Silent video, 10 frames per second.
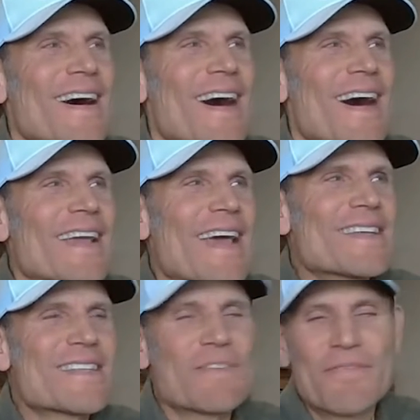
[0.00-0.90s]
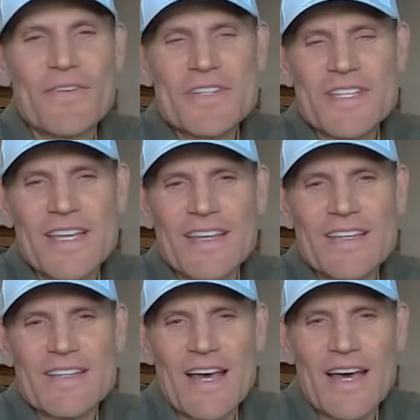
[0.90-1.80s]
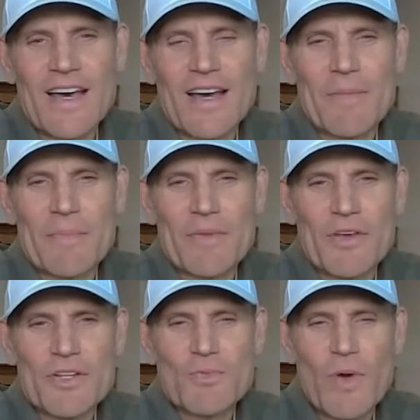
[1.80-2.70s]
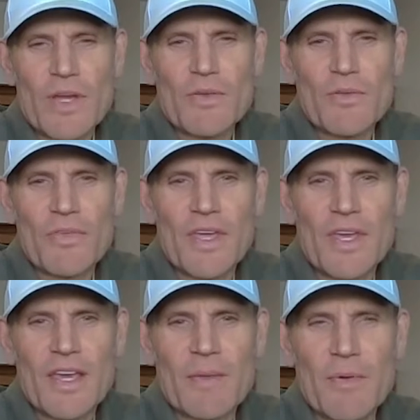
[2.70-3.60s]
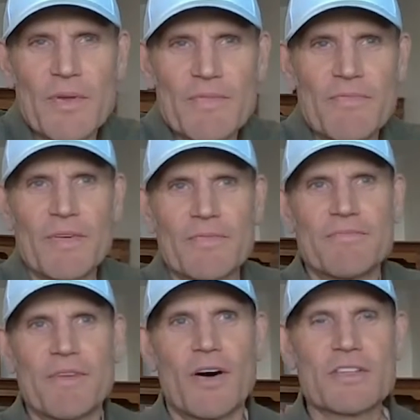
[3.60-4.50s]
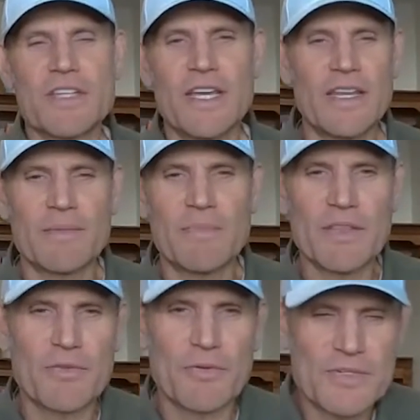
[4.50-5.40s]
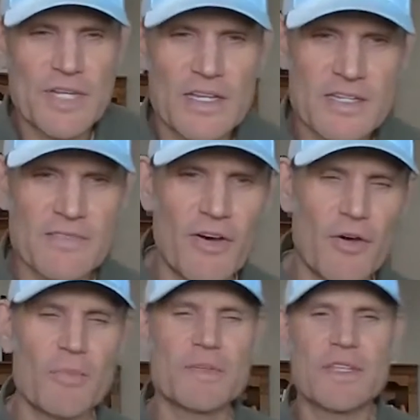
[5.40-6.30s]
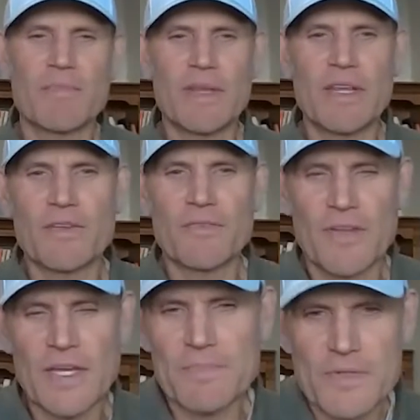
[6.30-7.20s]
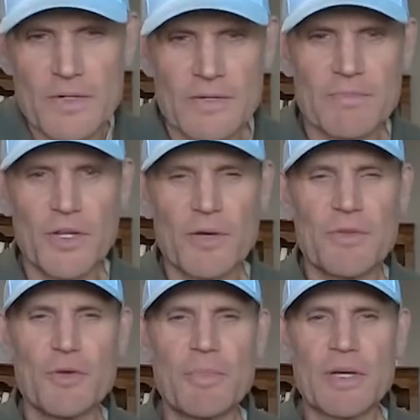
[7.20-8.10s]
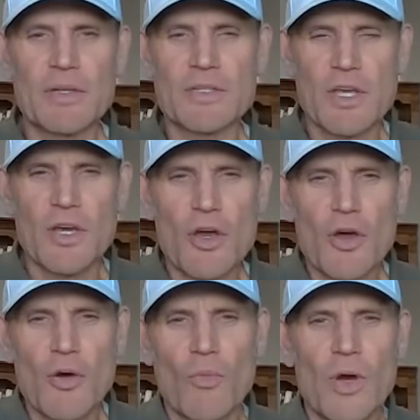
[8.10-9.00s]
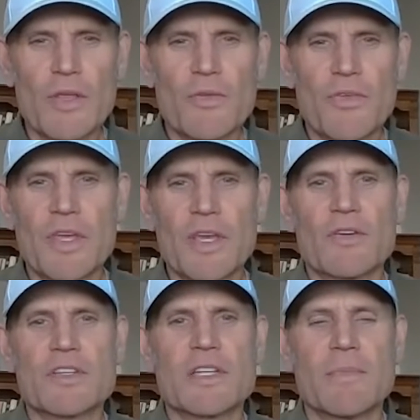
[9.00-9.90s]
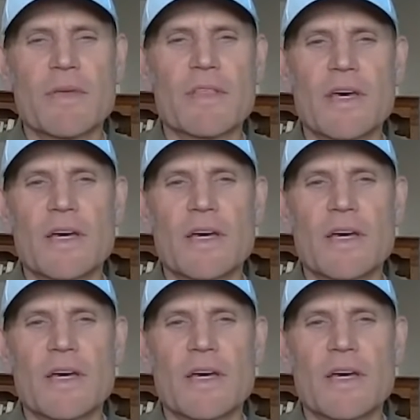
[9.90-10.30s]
I guess the first thing is I'm curious what you think. I mean, we've all seen and been through tons of homes that have been either flipped or new builds. What do you think are some of